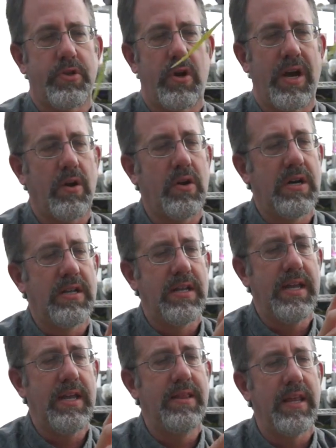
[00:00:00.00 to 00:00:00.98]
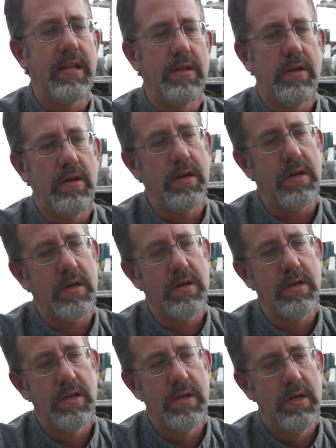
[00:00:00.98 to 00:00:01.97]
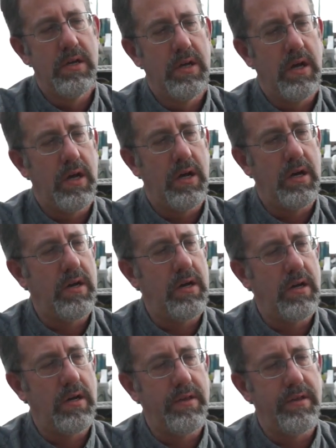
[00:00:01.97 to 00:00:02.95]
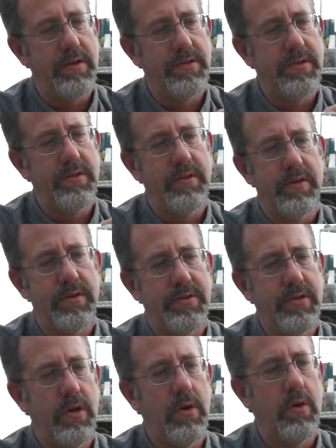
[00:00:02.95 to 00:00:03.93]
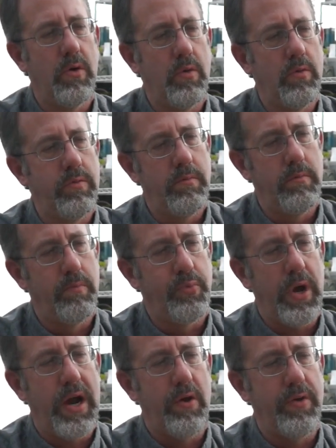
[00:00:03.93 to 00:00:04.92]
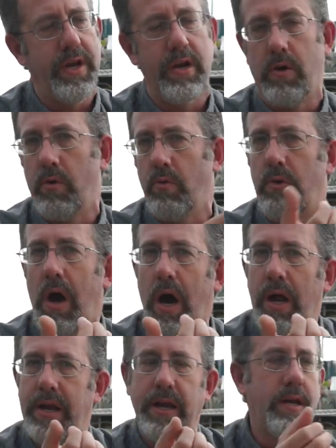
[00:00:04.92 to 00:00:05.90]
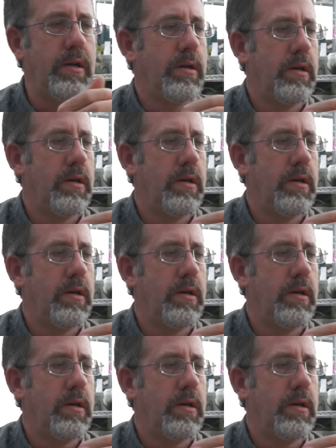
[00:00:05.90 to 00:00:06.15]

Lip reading: are, how clean they look. There's no browning or rotting.